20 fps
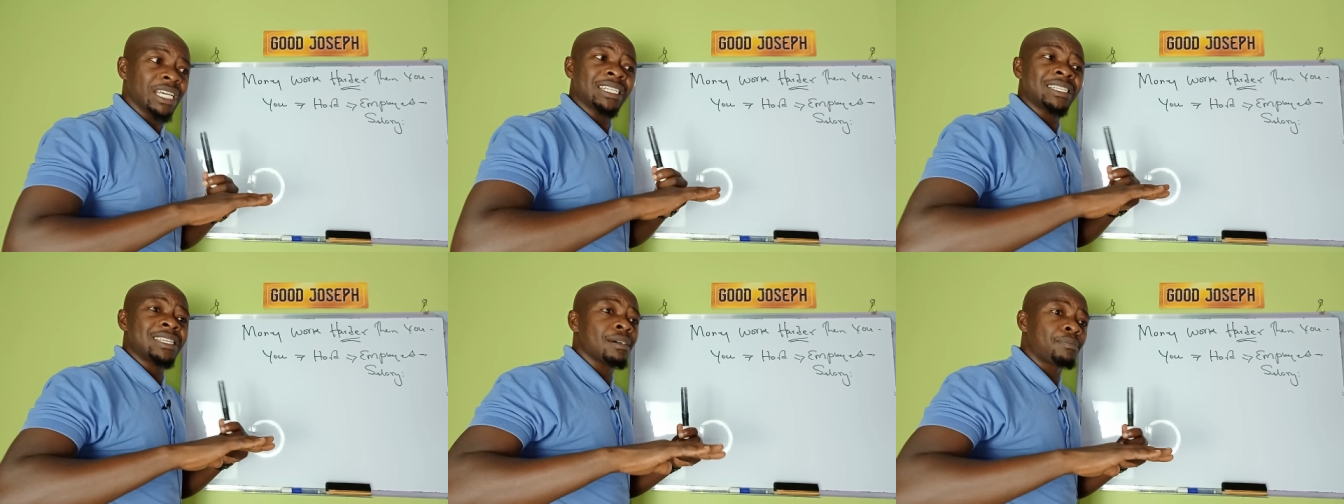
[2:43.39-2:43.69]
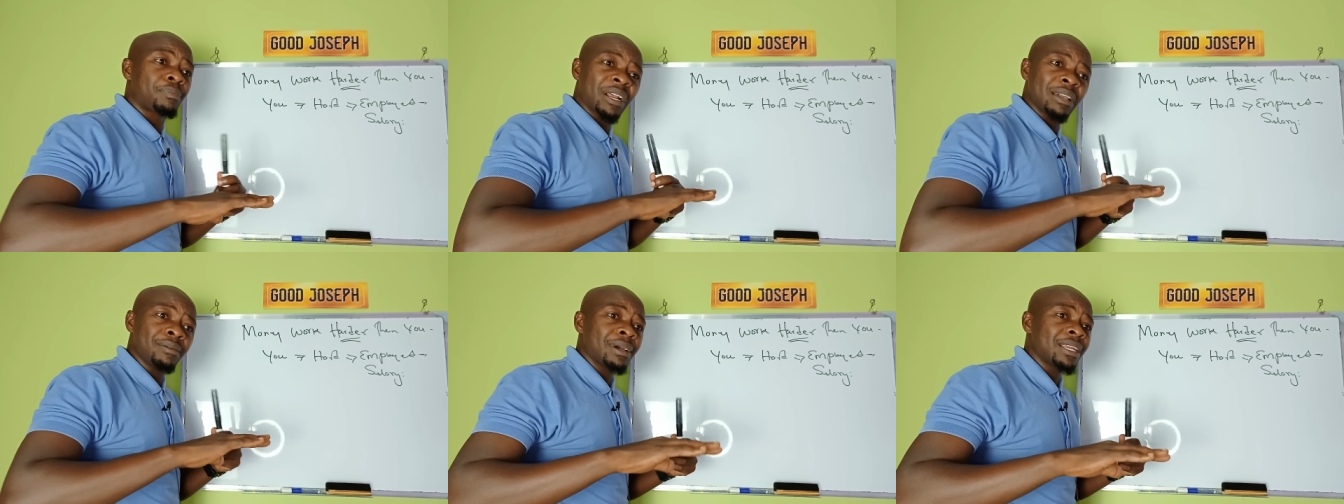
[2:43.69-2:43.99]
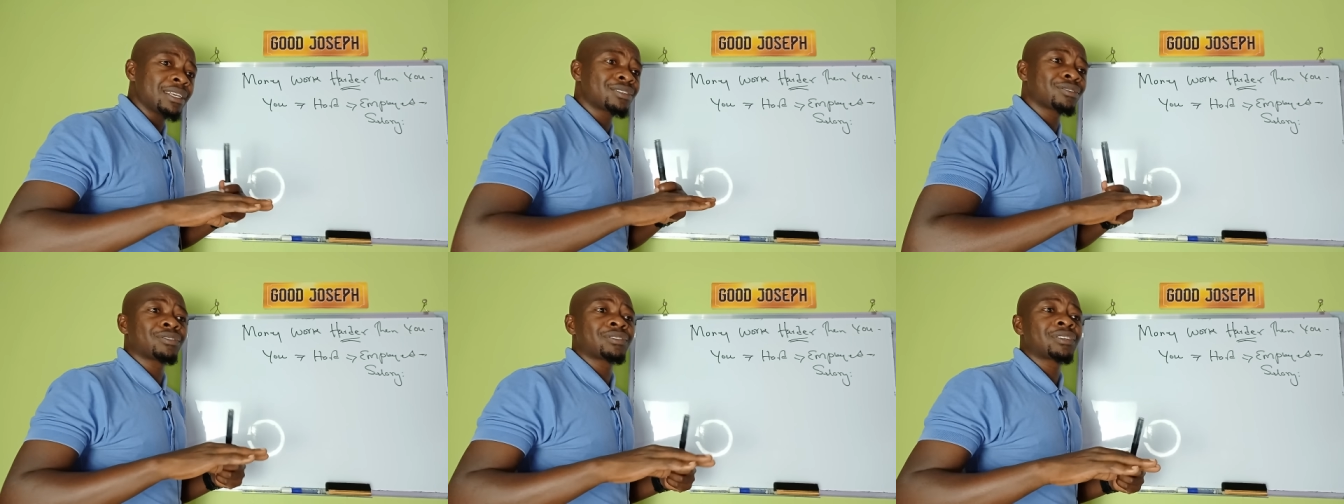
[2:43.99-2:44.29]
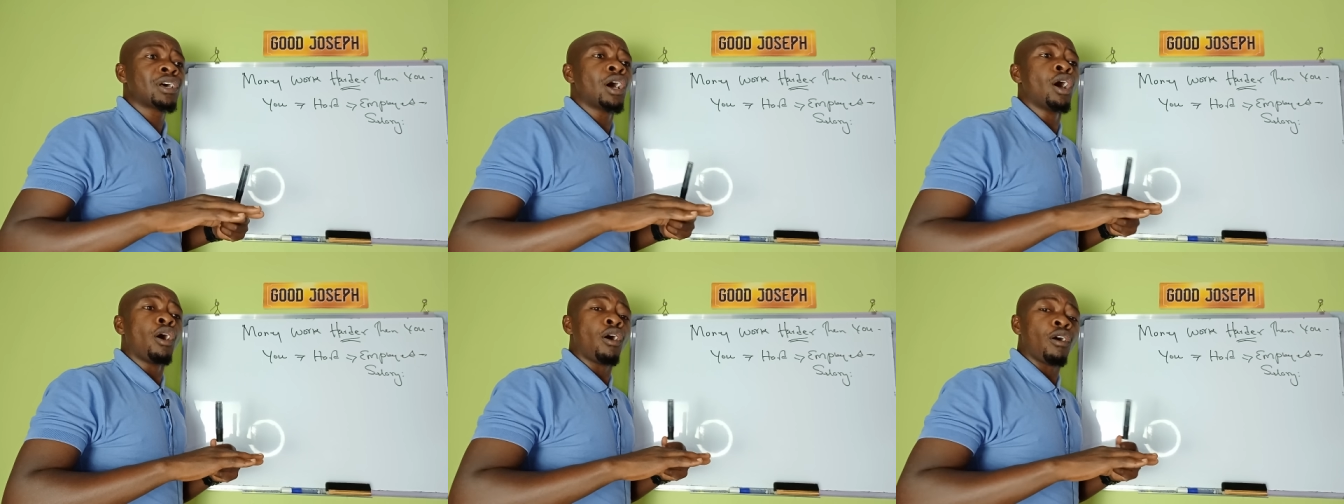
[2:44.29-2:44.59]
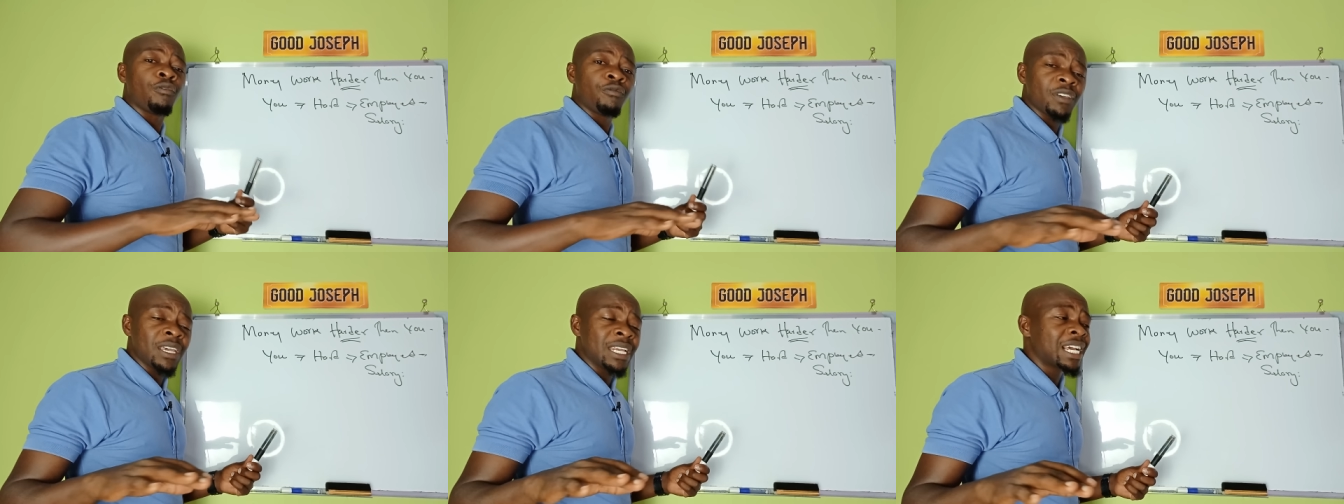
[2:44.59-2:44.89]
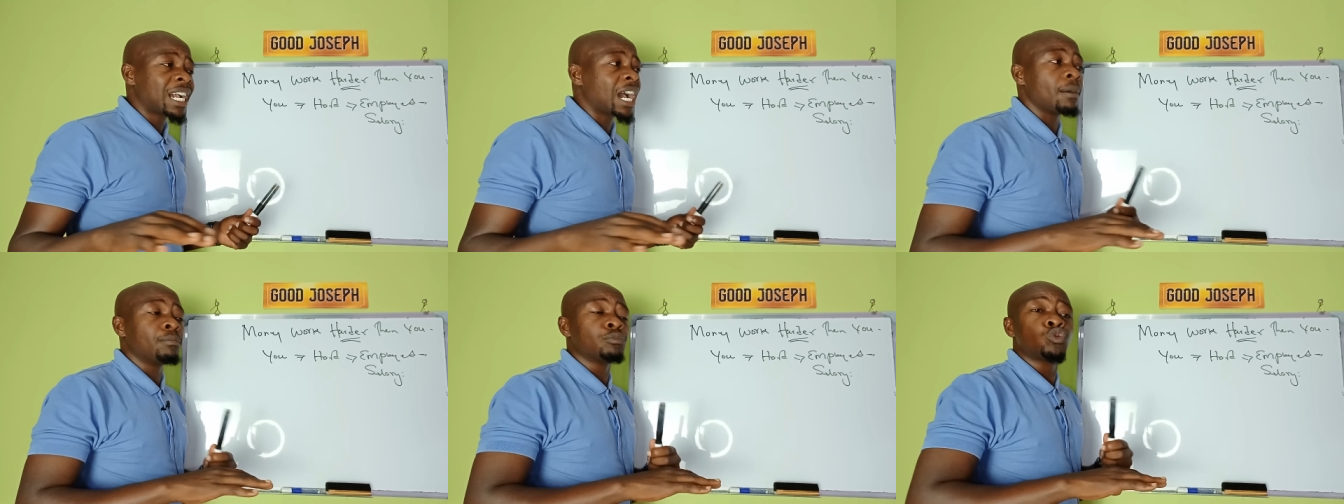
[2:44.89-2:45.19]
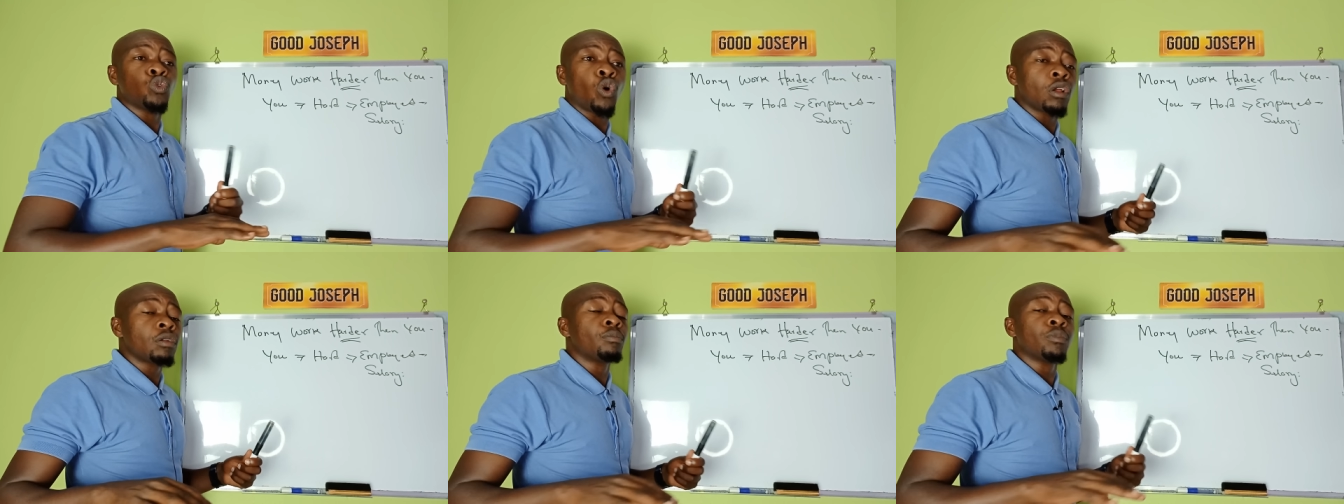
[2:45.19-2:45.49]
It's the primary source of income
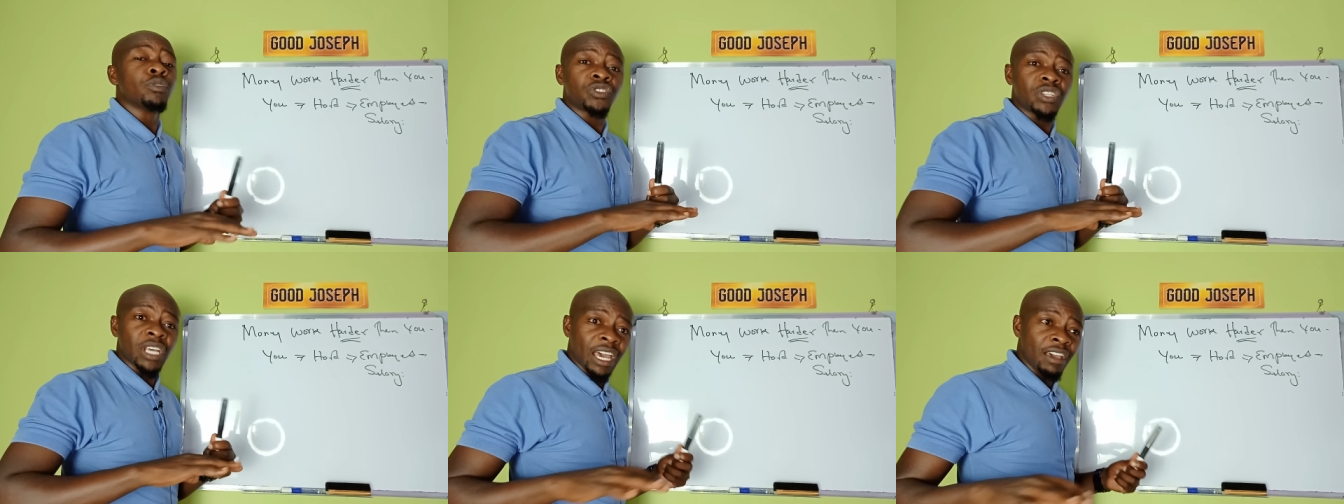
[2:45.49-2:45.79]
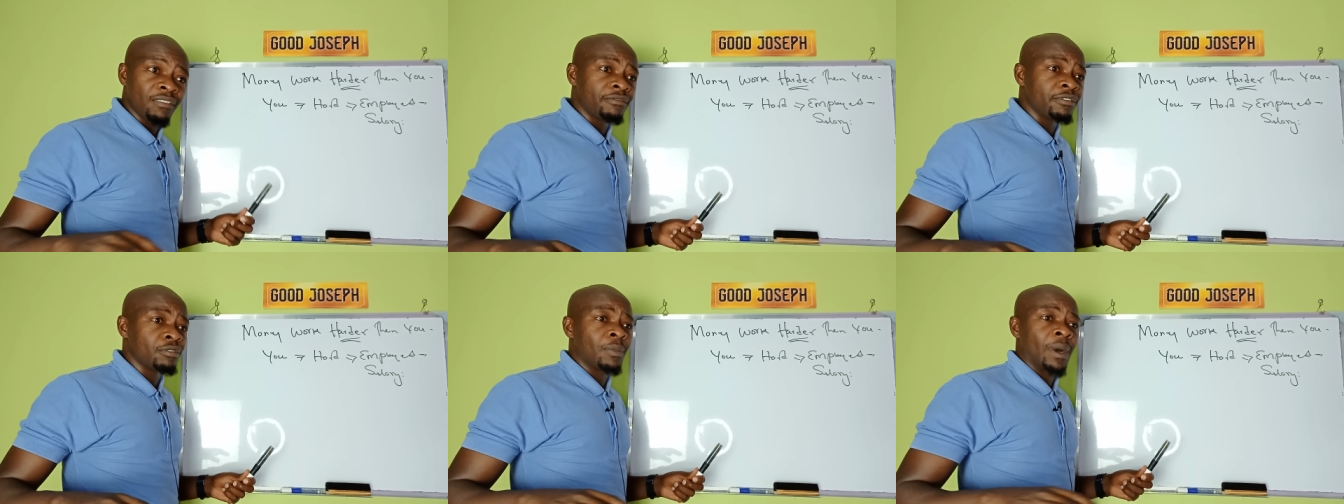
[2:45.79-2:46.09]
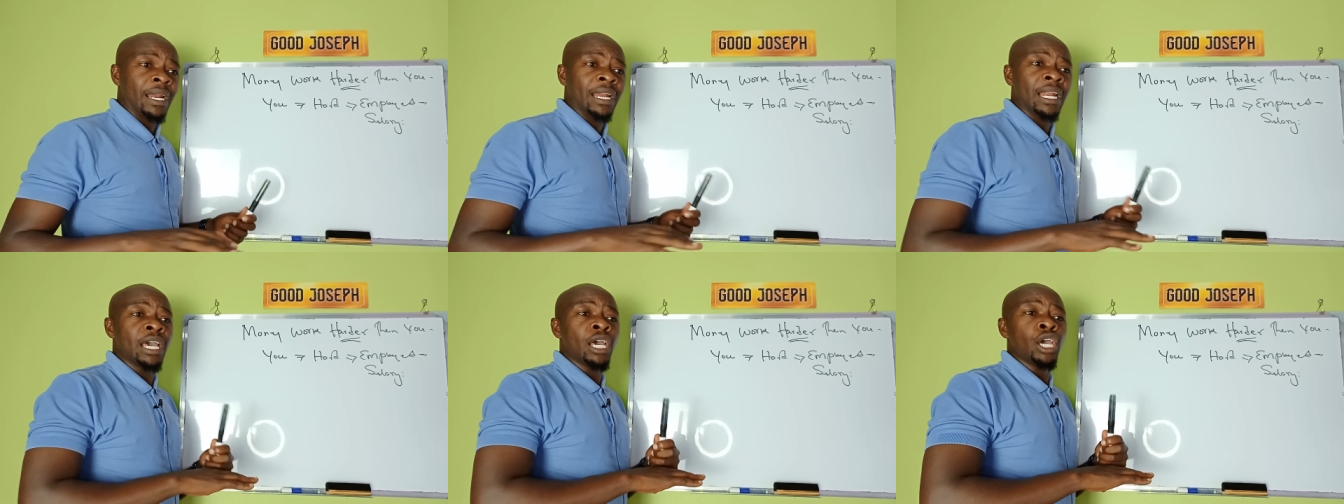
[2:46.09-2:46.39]
to almost everyone.